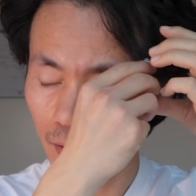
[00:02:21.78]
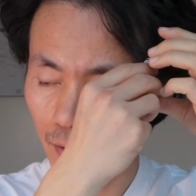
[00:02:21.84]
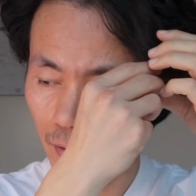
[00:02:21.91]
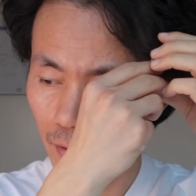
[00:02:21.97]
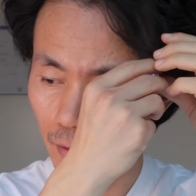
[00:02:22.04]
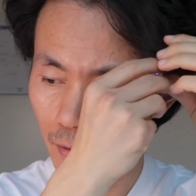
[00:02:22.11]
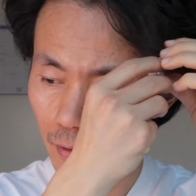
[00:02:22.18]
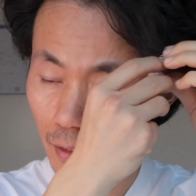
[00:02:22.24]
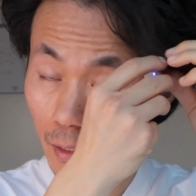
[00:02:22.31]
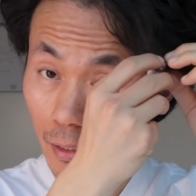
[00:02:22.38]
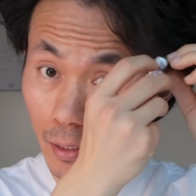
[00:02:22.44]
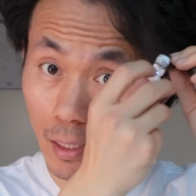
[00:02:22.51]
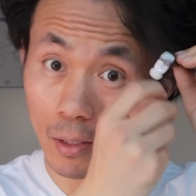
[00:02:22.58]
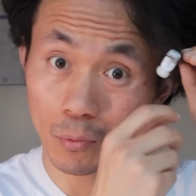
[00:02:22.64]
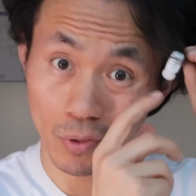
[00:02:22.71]
And
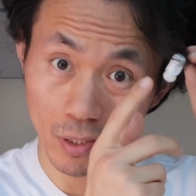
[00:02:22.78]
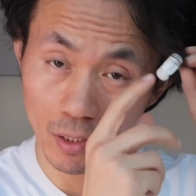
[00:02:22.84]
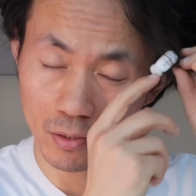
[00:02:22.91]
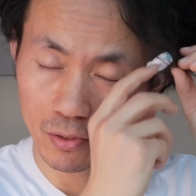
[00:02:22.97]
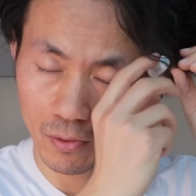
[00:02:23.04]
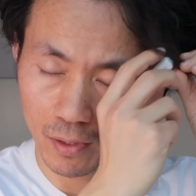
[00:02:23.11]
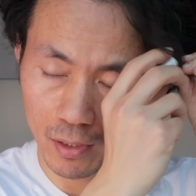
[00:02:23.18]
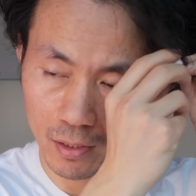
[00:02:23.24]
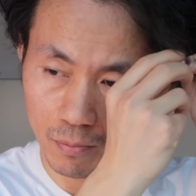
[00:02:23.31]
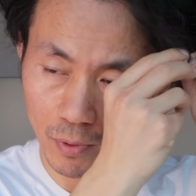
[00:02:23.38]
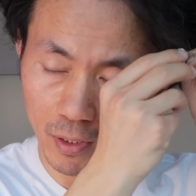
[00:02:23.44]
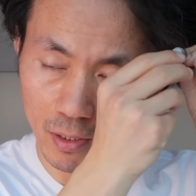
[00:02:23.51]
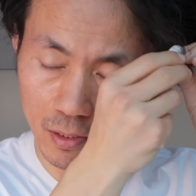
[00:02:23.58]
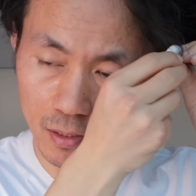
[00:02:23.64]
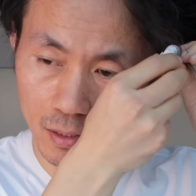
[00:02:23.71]
I will not do this
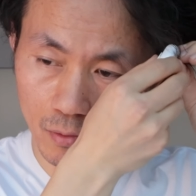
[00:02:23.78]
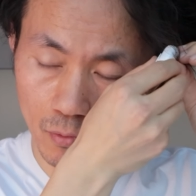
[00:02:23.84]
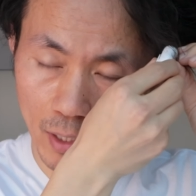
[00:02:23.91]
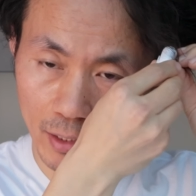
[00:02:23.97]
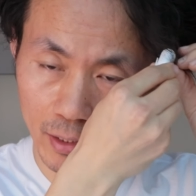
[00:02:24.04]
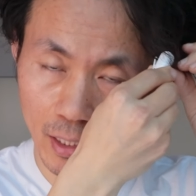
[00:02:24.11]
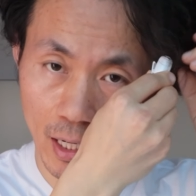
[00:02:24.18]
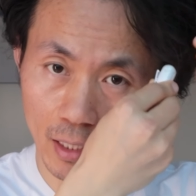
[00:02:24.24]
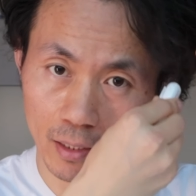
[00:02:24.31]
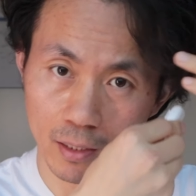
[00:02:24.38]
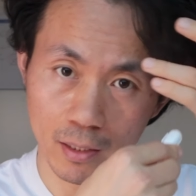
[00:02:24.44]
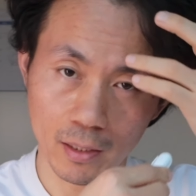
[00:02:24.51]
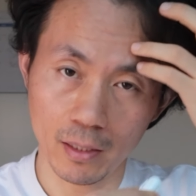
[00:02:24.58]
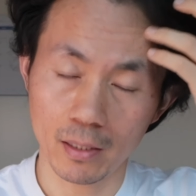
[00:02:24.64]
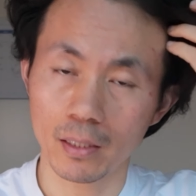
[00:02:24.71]
because it's the white
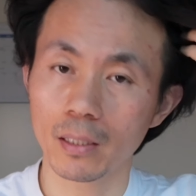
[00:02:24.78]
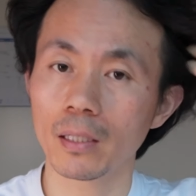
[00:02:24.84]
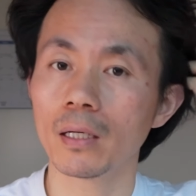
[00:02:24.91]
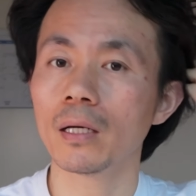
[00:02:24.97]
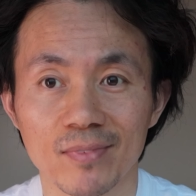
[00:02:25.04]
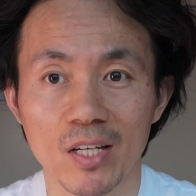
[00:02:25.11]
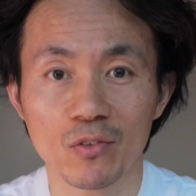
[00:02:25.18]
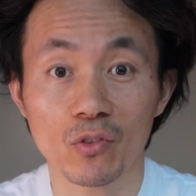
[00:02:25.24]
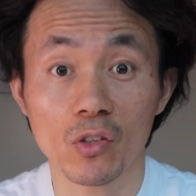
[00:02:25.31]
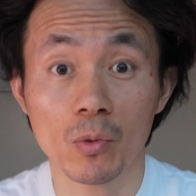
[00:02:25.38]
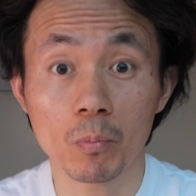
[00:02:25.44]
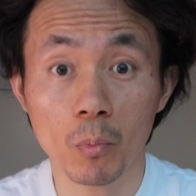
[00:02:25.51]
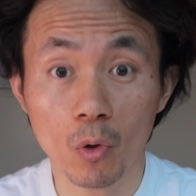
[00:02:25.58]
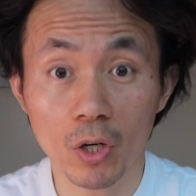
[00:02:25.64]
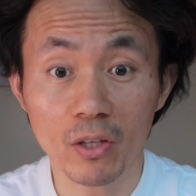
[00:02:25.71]
color. For
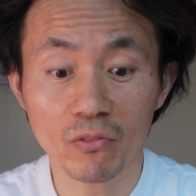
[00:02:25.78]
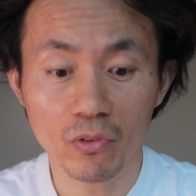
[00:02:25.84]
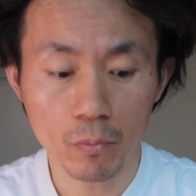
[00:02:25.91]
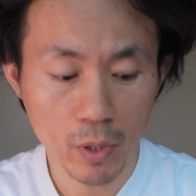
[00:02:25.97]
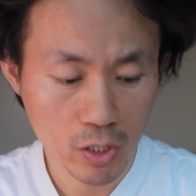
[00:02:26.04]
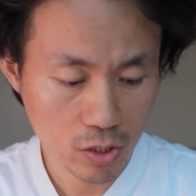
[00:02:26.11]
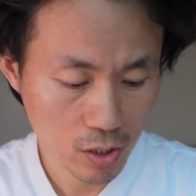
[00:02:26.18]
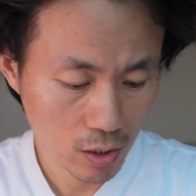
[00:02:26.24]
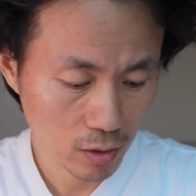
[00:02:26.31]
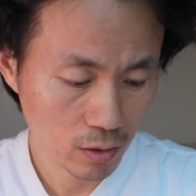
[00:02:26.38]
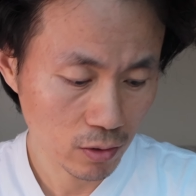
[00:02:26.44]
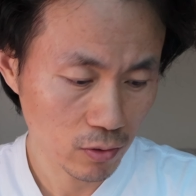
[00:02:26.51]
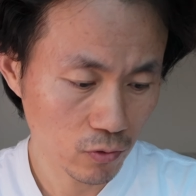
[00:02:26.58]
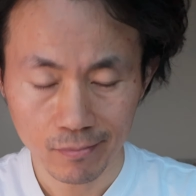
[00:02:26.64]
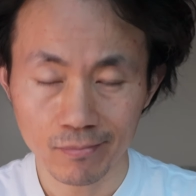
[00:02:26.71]
more
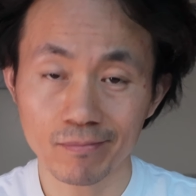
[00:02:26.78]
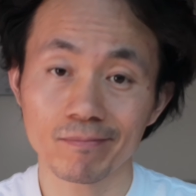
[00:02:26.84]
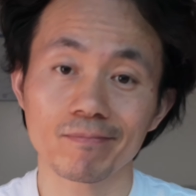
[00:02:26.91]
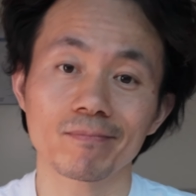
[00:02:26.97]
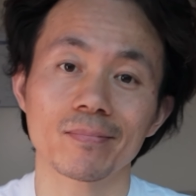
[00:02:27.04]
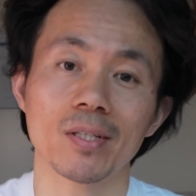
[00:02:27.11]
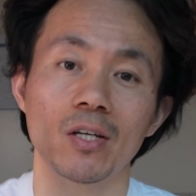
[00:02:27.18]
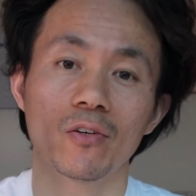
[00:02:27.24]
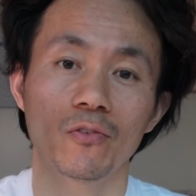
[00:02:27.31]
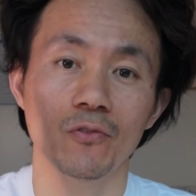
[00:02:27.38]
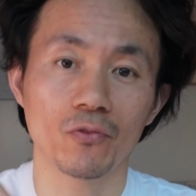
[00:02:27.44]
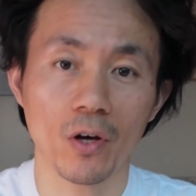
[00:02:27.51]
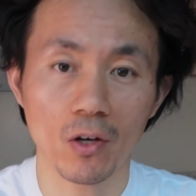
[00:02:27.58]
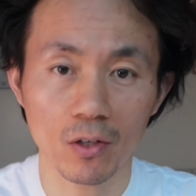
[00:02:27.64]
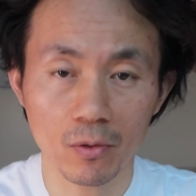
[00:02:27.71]
information,
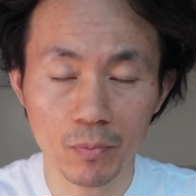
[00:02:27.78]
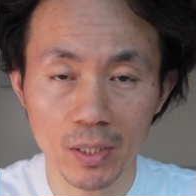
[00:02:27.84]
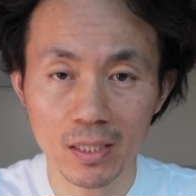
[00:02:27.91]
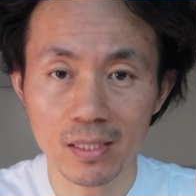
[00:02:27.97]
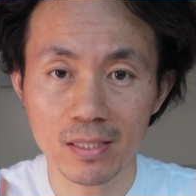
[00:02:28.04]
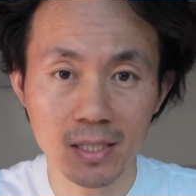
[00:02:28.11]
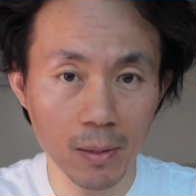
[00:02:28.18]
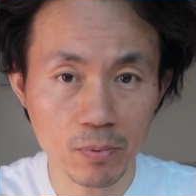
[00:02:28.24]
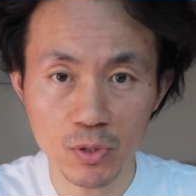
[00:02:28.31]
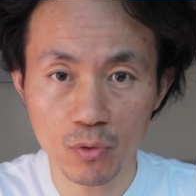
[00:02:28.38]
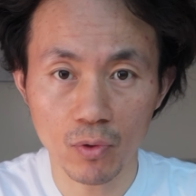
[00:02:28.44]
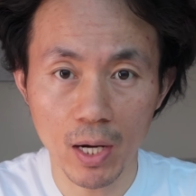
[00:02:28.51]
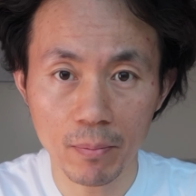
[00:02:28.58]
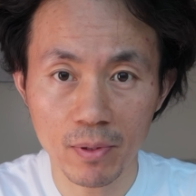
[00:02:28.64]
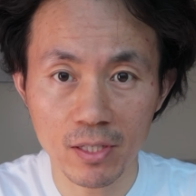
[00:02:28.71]
follow me,
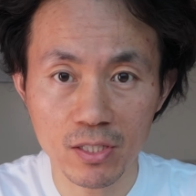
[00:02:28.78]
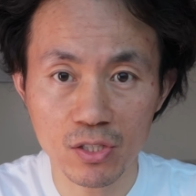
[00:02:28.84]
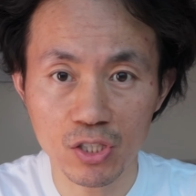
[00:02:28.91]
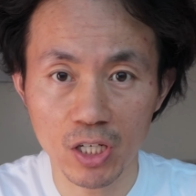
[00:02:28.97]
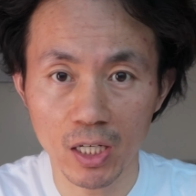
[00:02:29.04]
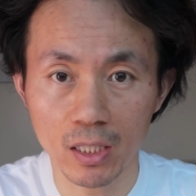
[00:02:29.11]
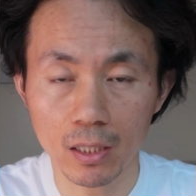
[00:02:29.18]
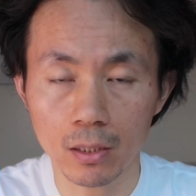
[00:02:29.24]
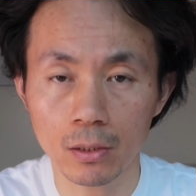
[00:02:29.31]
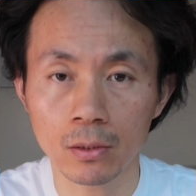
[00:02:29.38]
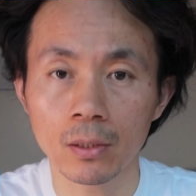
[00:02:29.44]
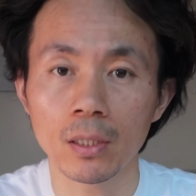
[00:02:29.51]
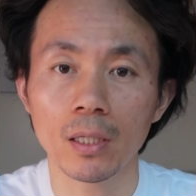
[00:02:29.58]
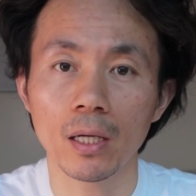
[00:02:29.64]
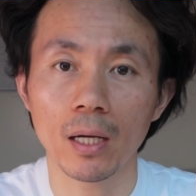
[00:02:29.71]
subscribe this
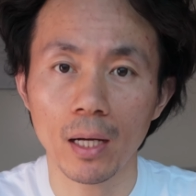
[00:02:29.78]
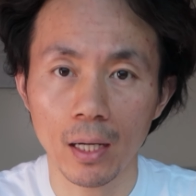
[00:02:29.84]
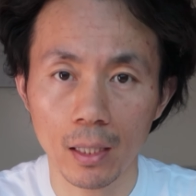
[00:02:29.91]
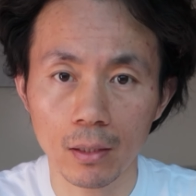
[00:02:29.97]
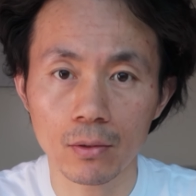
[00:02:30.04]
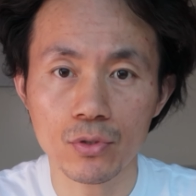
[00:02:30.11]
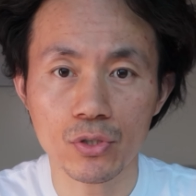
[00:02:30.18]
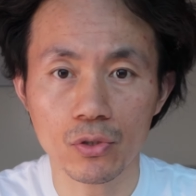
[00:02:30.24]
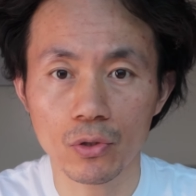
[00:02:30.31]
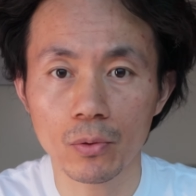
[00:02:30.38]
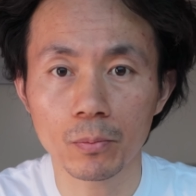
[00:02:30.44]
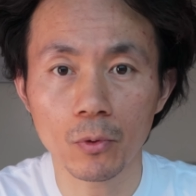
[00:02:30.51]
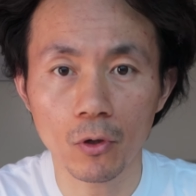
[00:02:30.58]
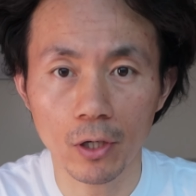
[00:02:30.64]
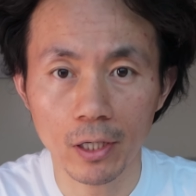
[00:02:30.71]
channel. I'll show you
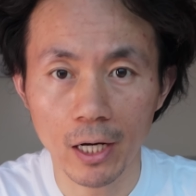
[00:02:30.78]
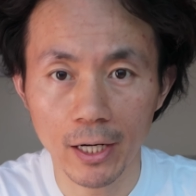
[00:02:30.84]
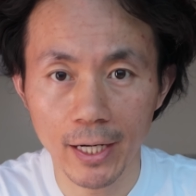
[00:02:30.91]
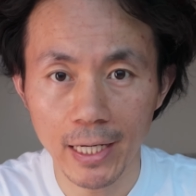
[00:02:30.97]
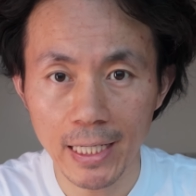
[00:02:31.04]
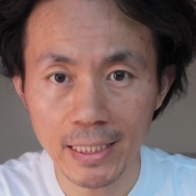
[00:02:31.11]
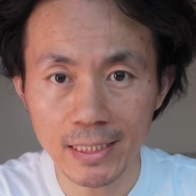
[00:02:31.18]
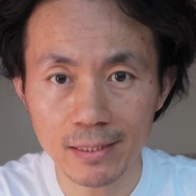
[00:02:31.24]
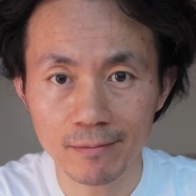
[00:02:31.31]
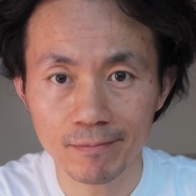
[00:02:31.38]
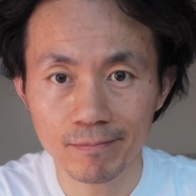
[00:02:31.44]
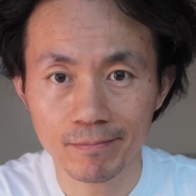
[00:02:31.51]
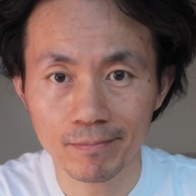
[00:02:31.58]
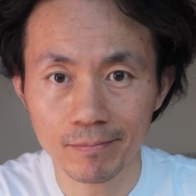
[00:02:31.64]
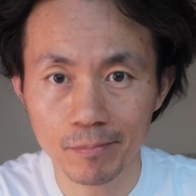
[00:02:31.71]
more. All right, guys,
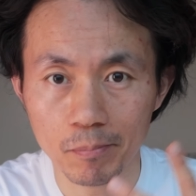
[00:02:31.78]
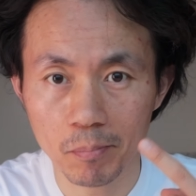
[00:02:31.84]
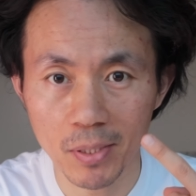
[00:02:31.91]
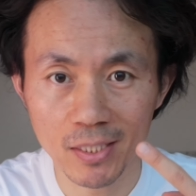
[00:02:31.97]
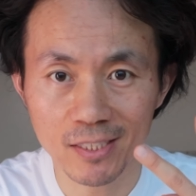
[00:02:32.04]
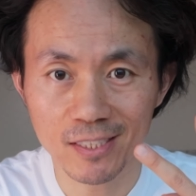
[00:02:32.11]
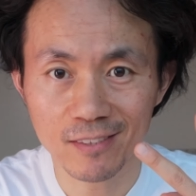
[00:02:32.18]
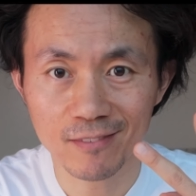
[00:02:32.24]
peace.